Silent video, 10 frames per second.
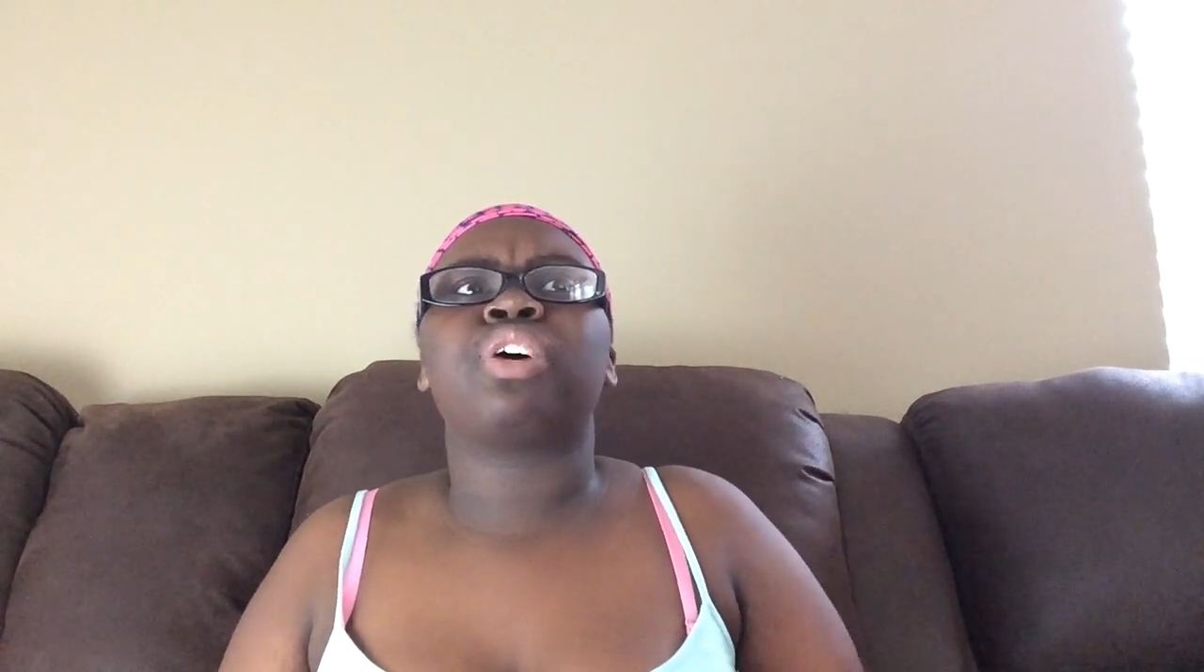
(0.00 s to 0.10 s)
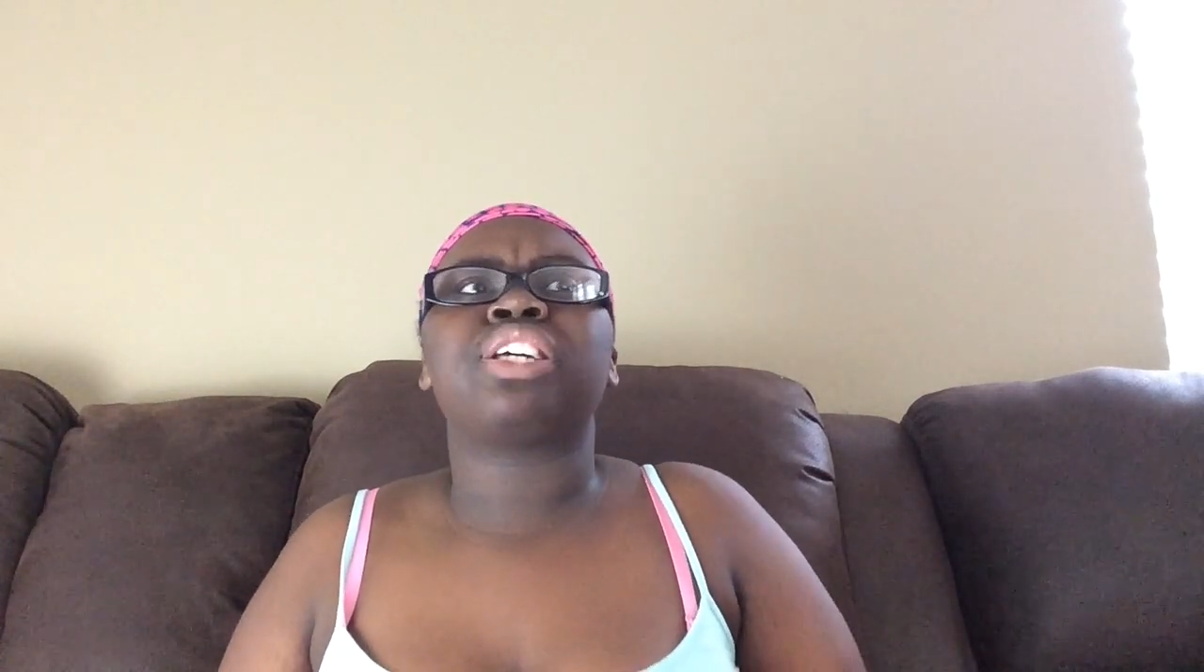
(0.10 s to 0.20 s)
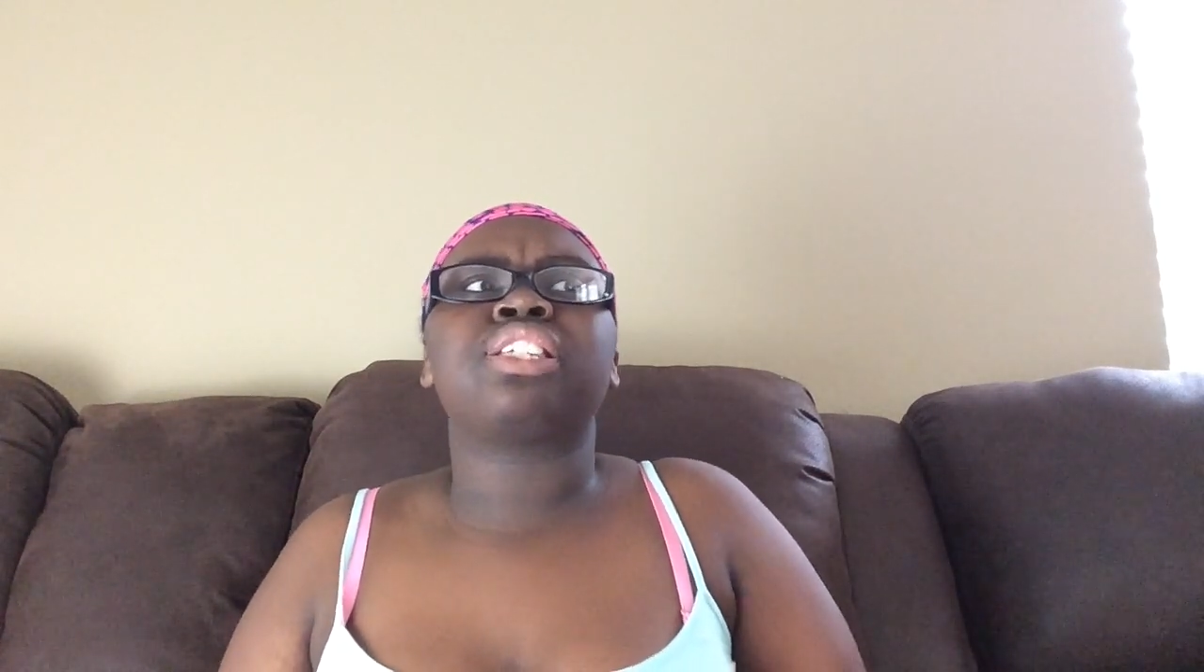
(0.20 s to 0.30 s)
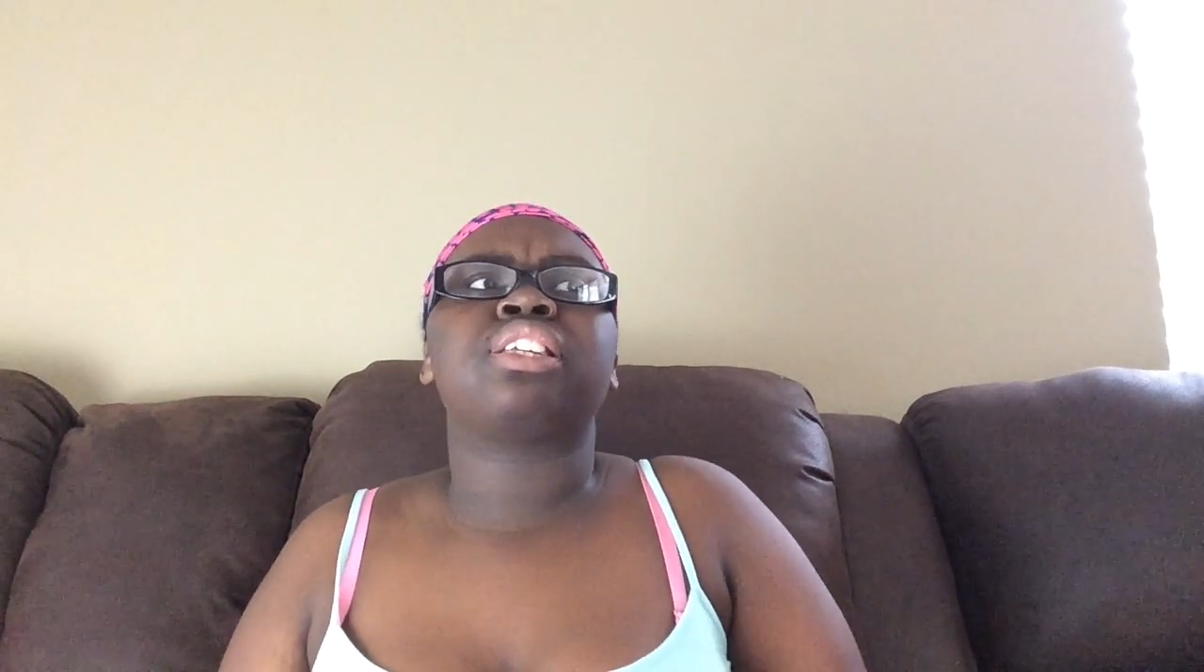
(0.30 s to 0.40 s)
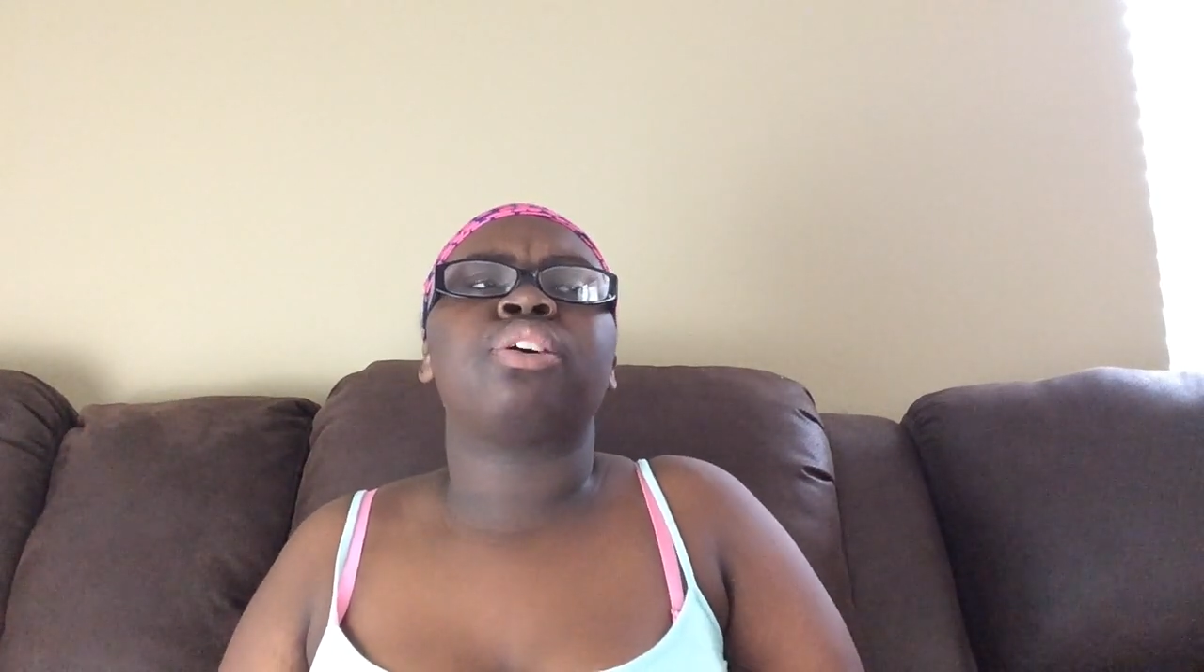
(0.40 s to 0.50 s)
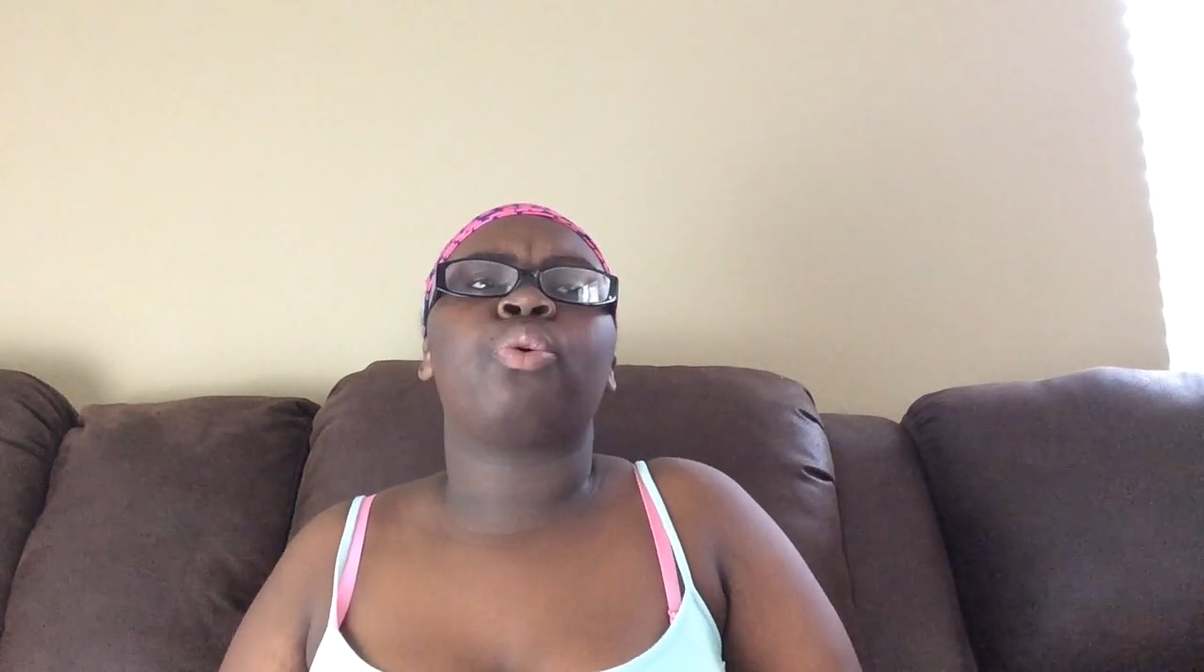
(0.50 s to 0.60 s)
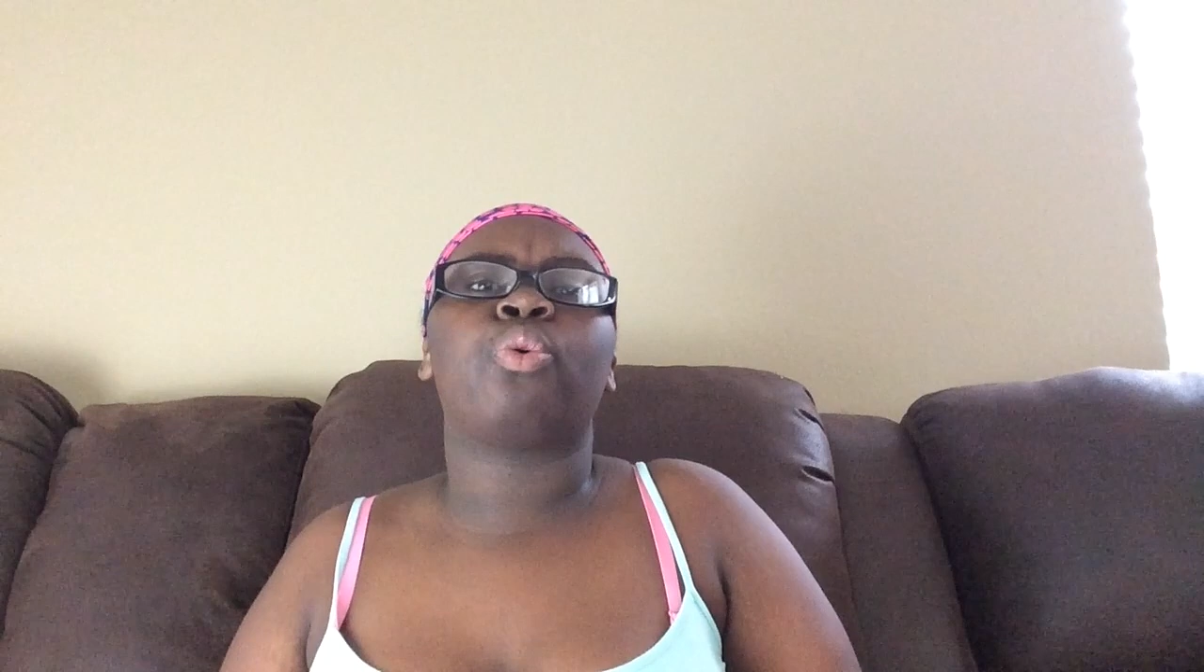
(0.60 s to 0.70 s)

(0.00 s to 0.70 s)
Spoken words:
was